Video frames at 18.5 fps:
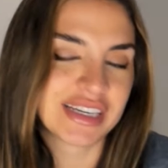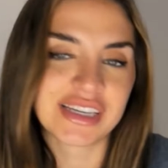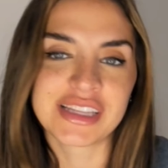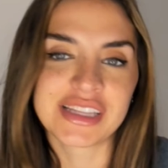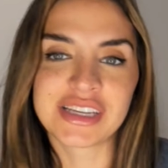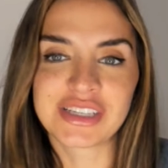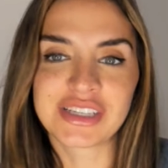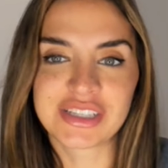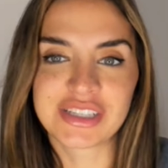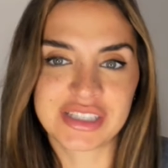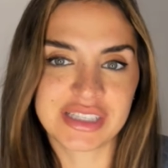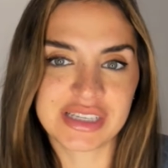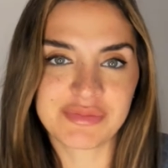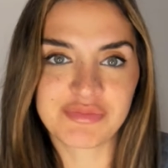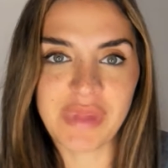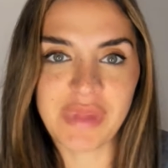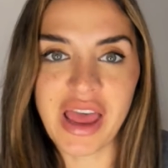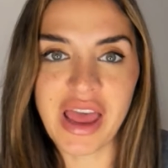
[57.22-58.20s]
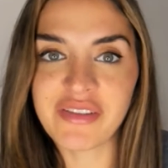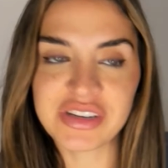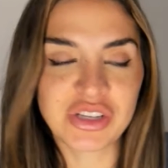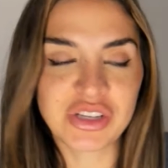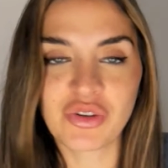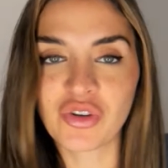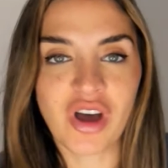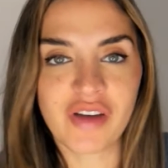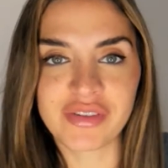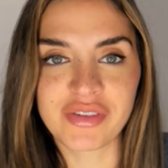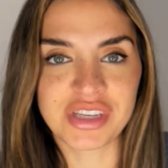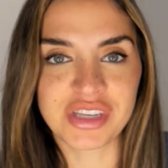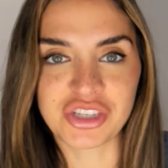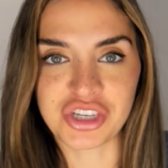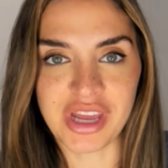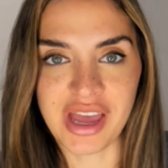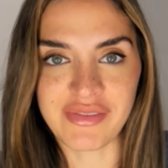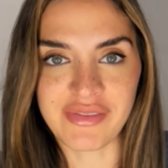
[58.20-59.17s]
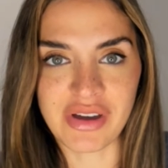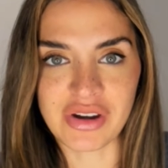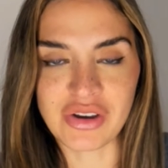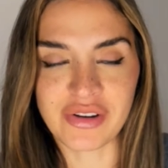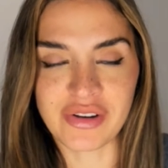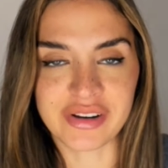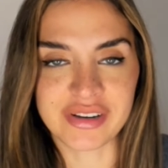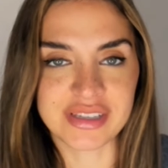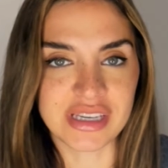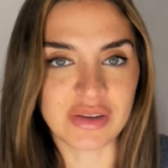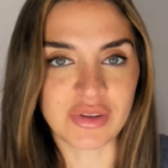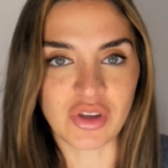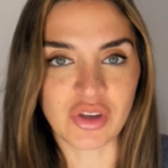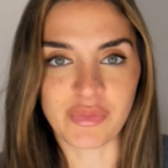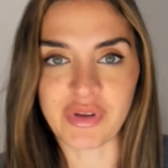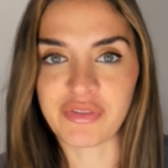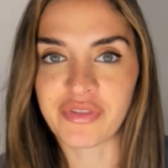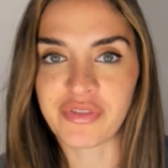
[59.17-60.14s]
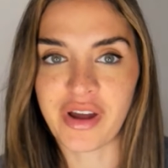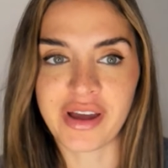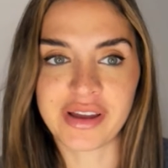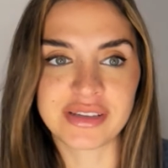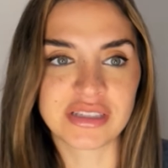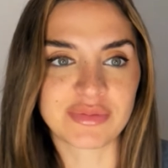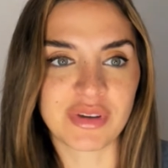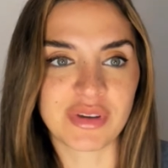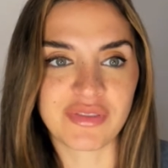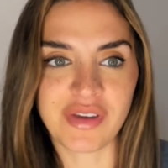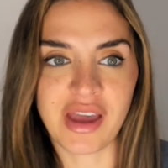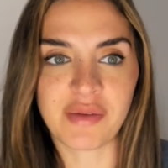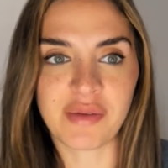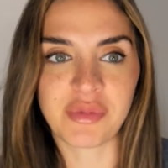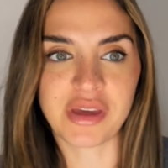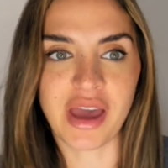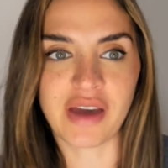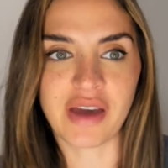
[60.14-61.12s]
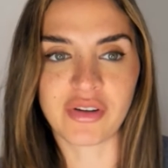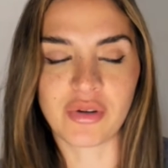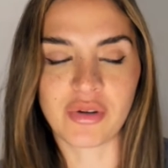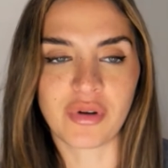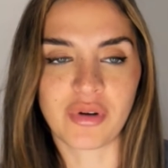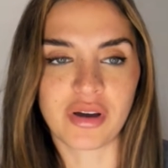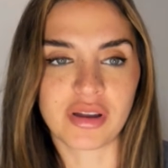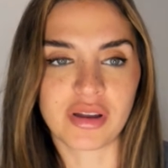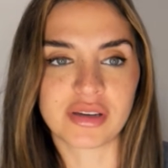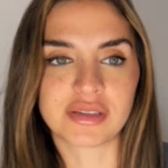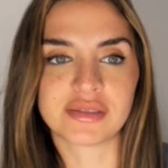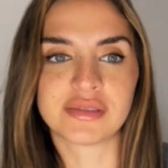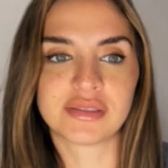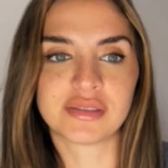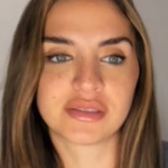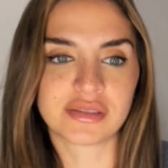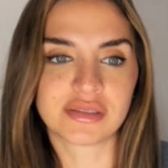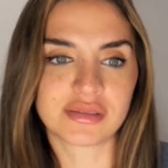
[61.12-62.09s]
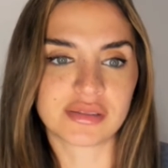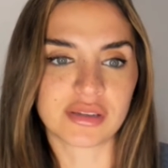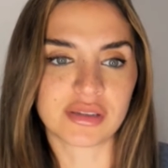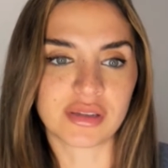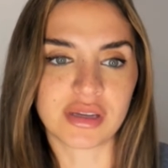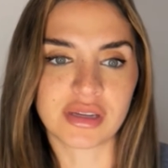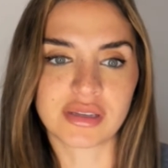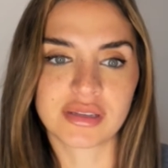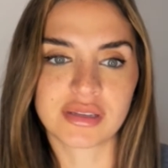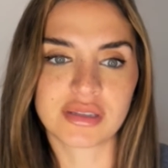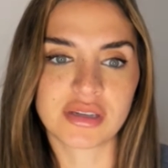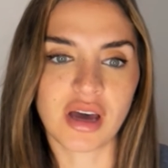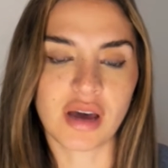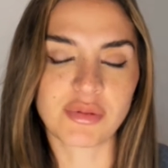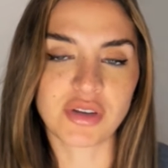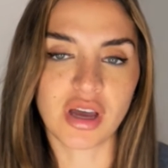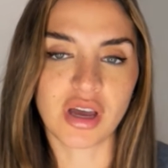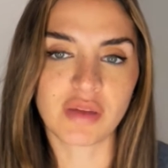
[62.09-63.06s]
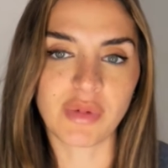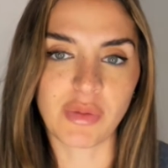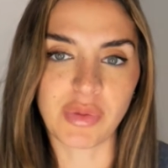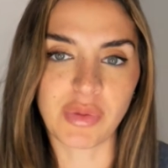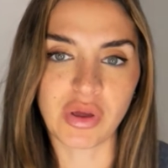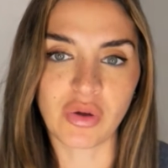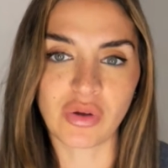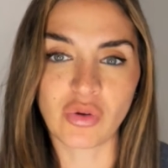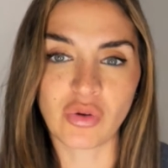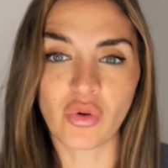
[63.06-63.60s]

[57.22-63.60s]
it's every single conversation I have out in New York City with all my friends, my family, everyone. They're like, stop talking about Bitcoin,